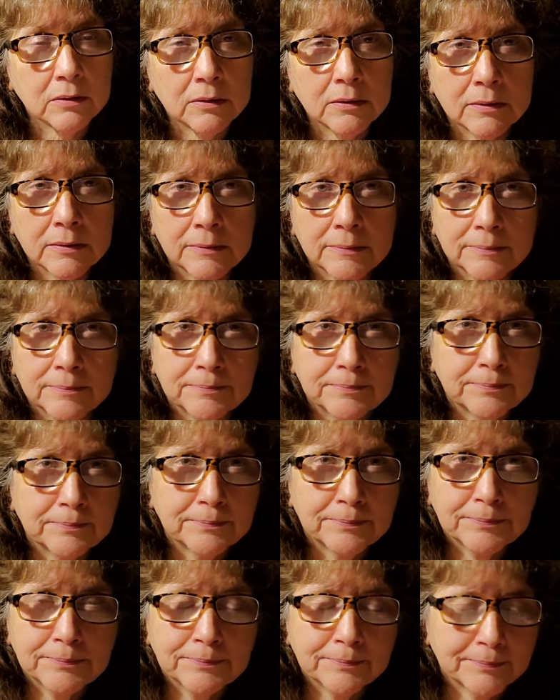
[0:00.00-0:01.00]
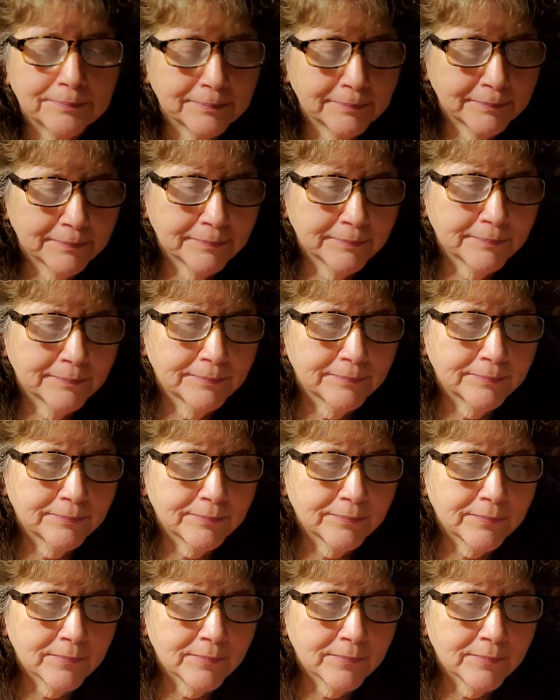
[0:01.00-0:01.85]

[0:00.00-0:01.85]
[no speech]